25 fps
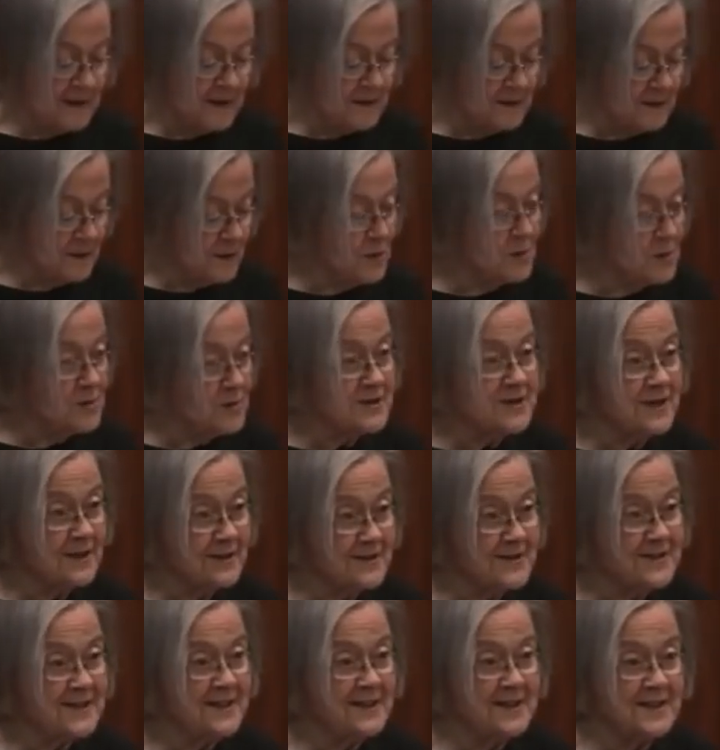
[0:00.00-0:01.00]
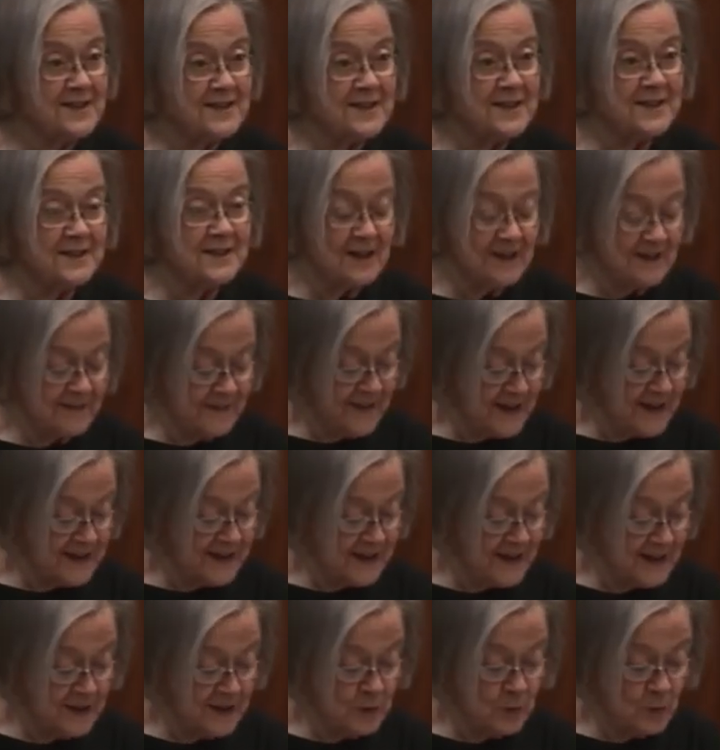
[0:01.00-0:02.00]
The court's answer is that
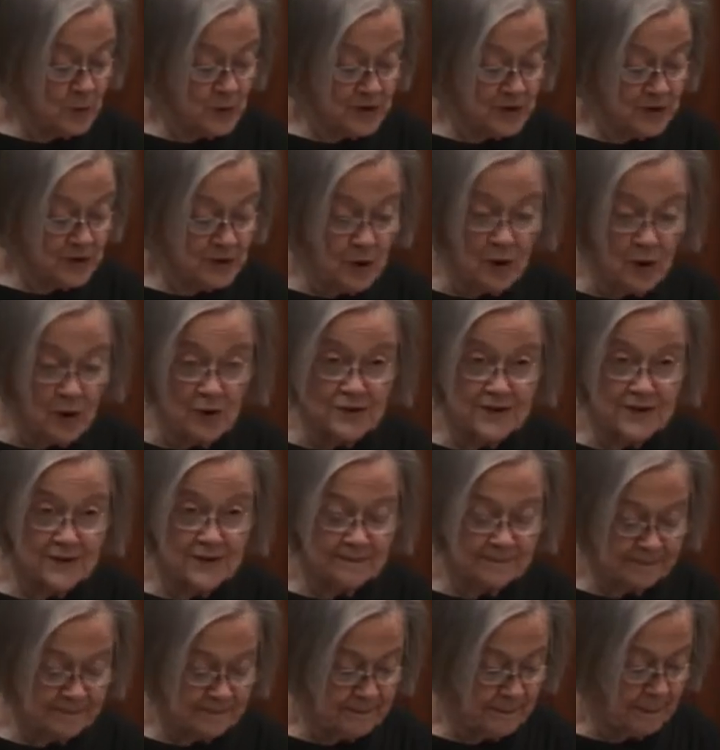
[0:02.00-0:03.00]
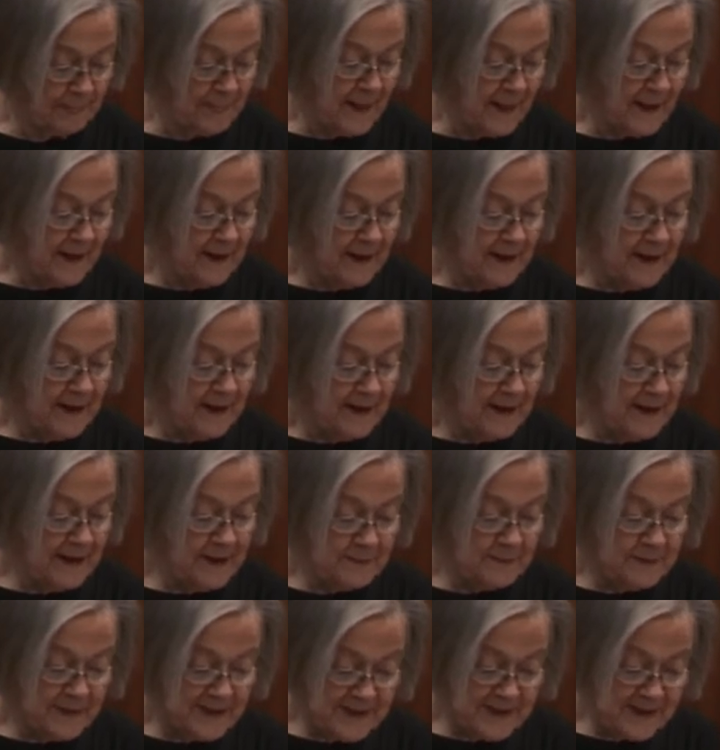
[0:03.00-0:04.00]
it would not.
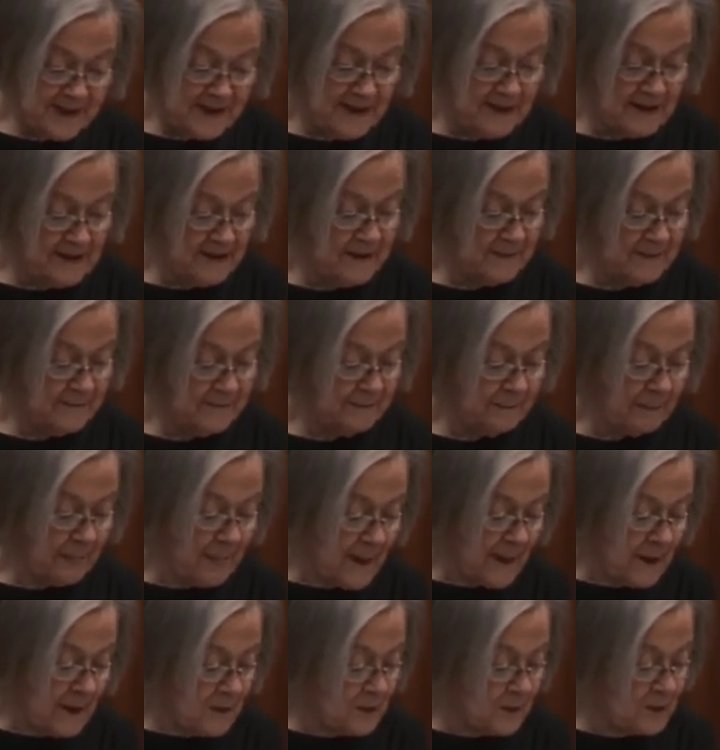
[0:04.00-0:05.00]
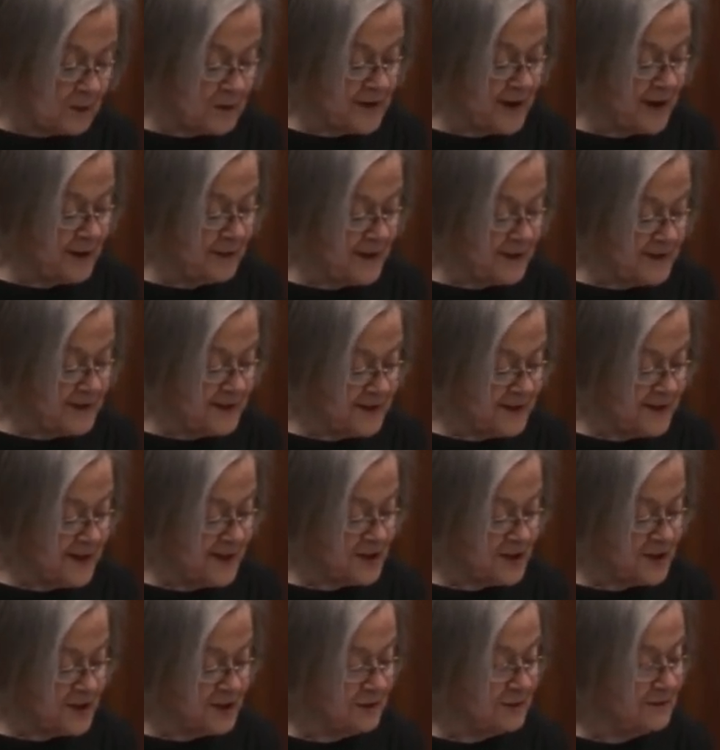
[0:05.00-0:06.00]
In particular, although
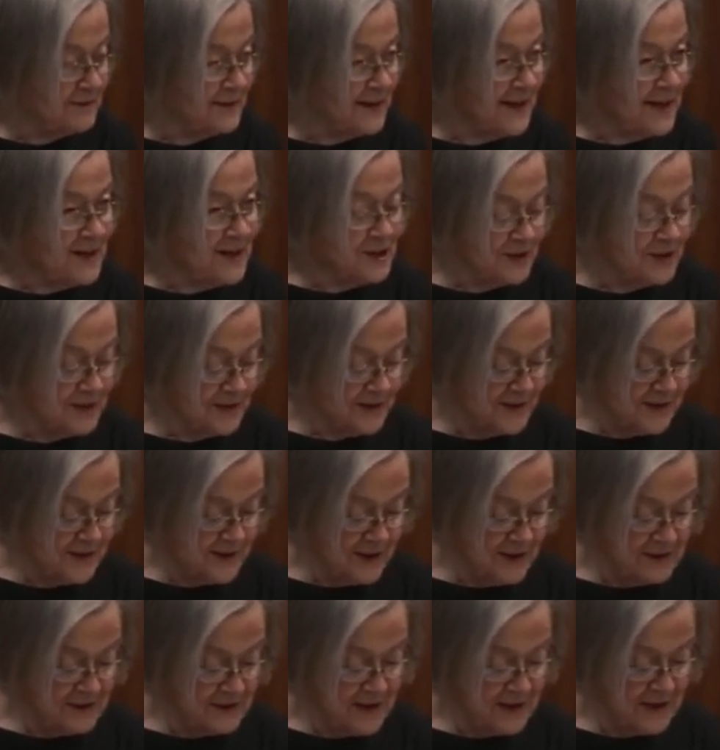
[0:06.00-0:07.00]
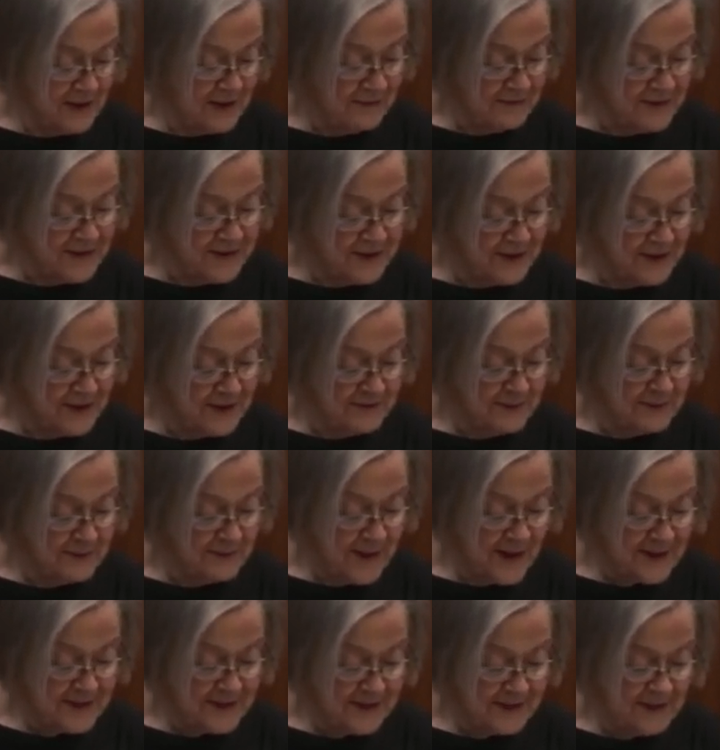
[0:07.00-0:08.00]
international relations are a reserved
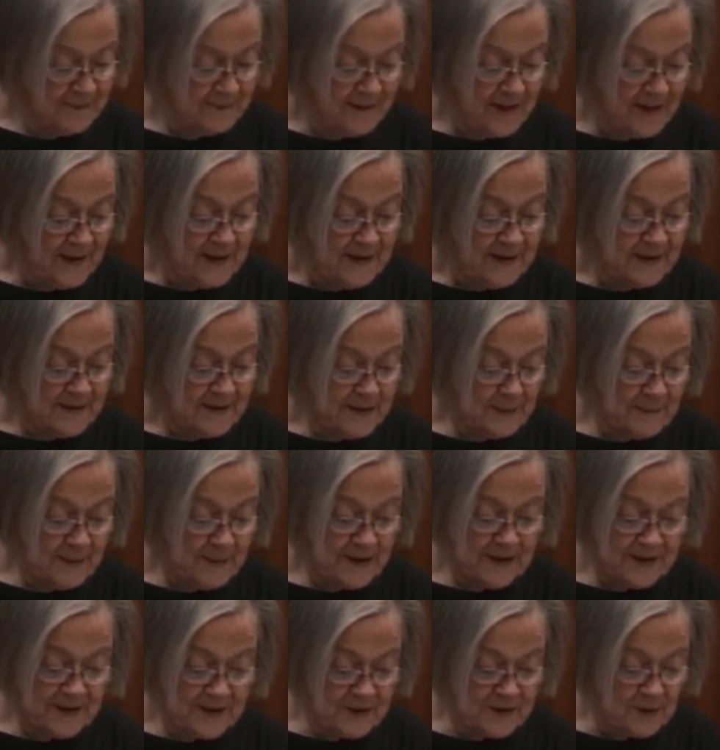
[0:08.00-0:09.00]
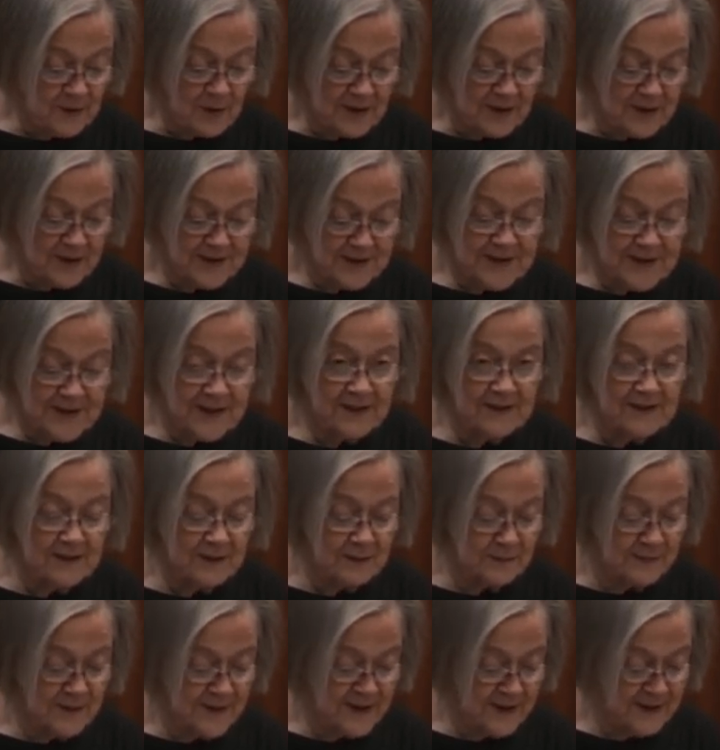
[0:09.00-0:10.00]
matter, the bill is not concerned
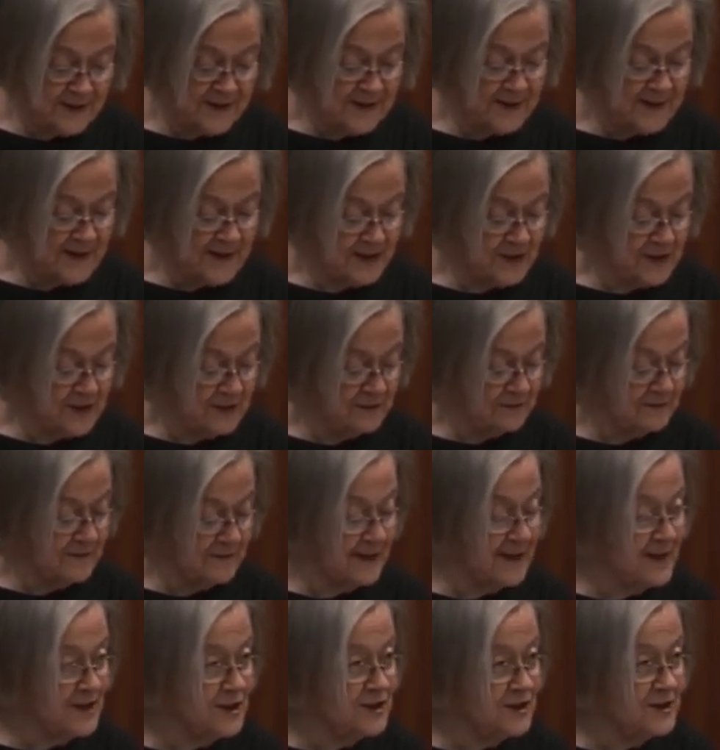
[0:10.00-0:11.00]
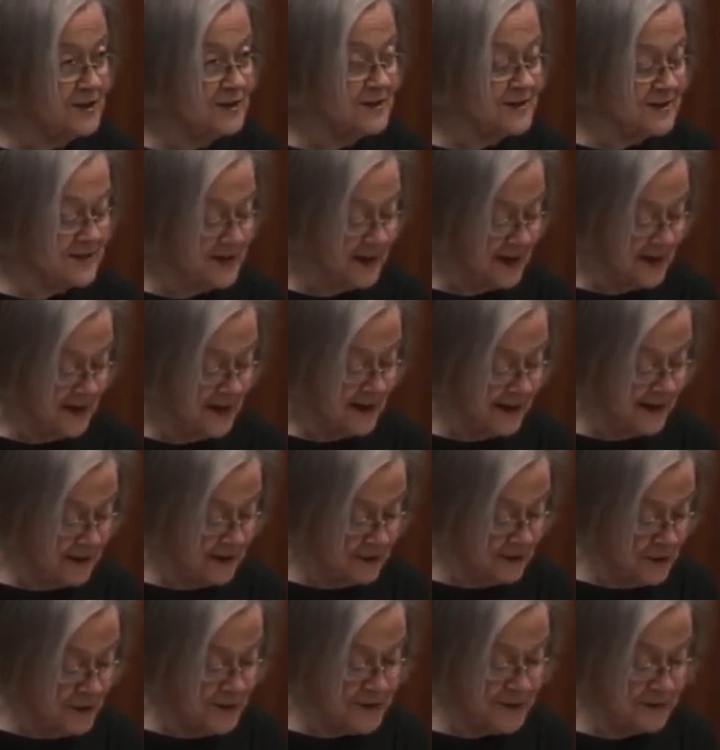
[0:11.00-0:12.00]
with international relations,
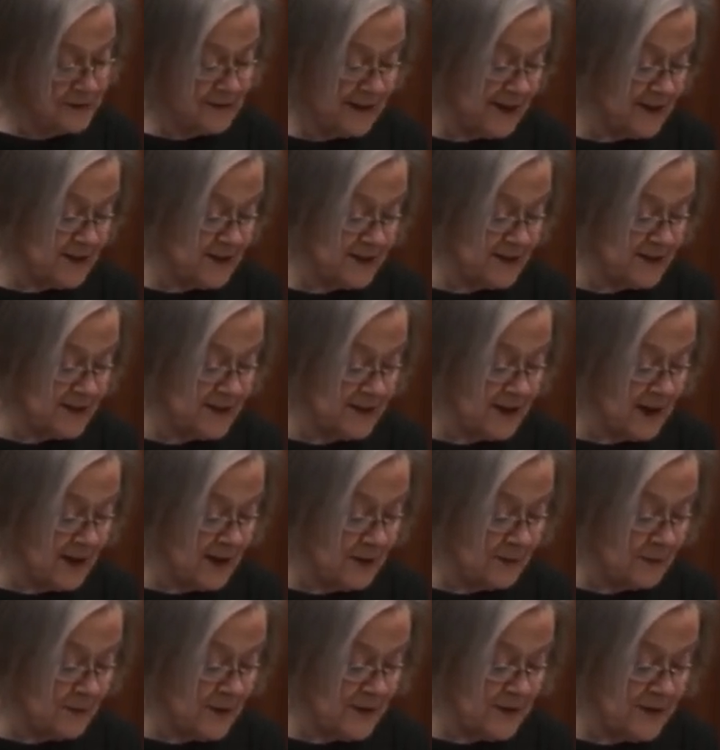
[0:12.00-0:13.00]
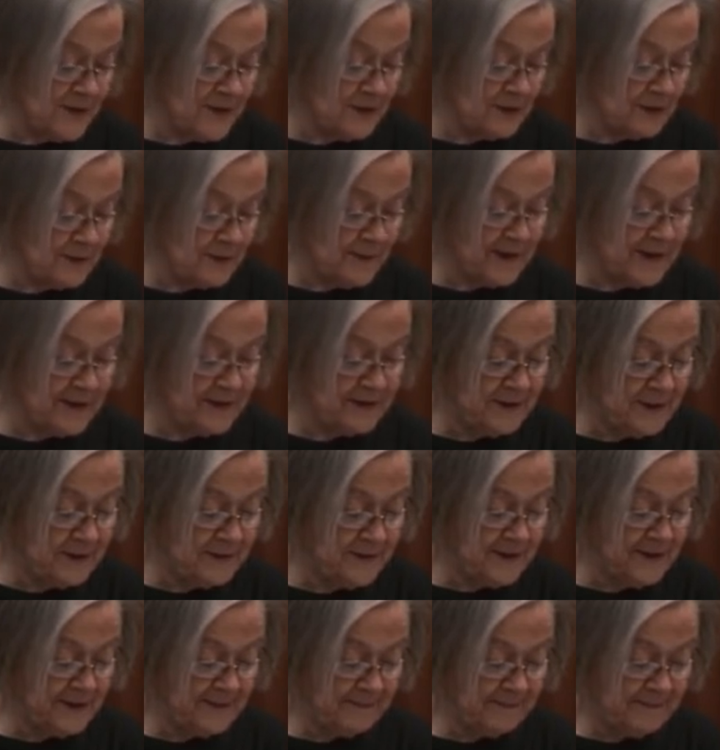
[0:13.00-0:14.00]
including relations with the European
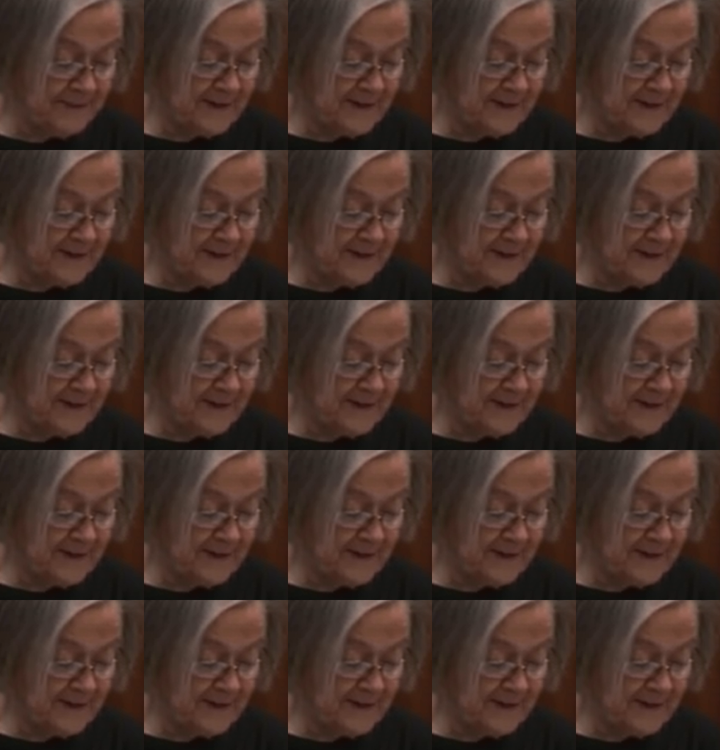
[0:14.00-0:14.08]
Union.